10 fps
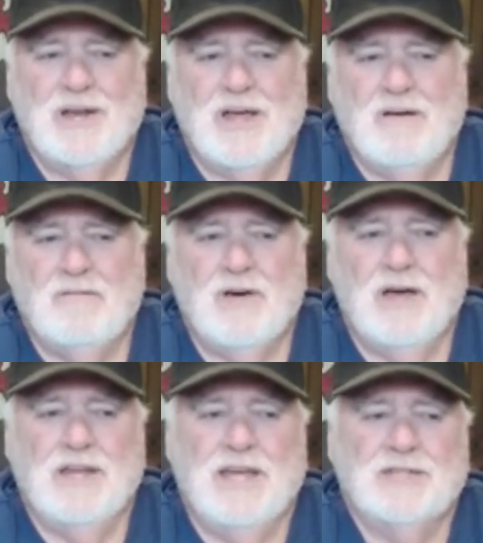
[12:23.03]
and I'll
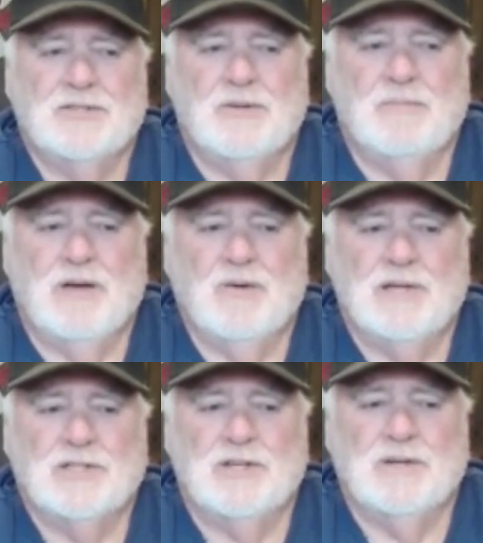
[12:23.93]
find the answer to my
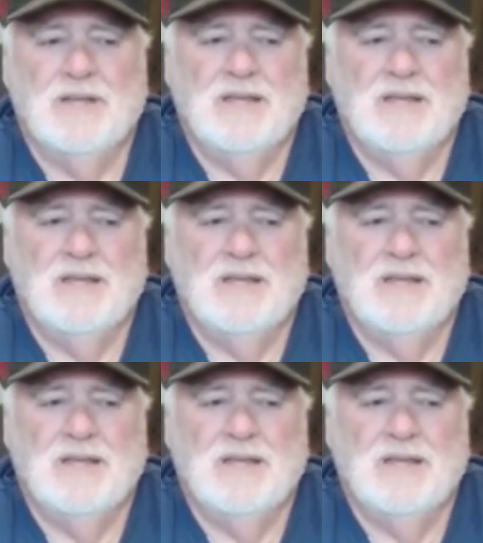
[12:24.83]
question.